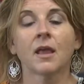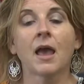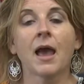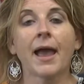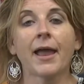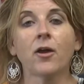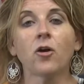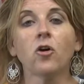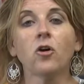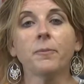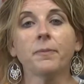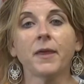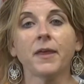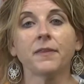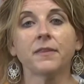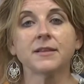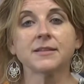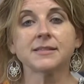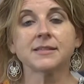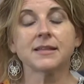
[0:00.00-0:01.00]
I hope
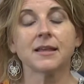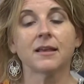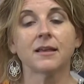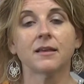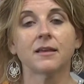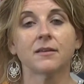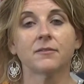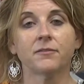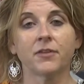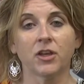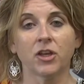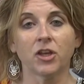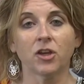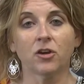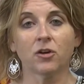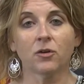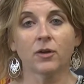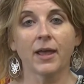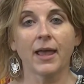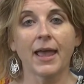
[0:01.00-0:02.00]
that this
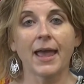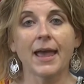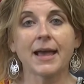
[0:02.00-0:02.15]
video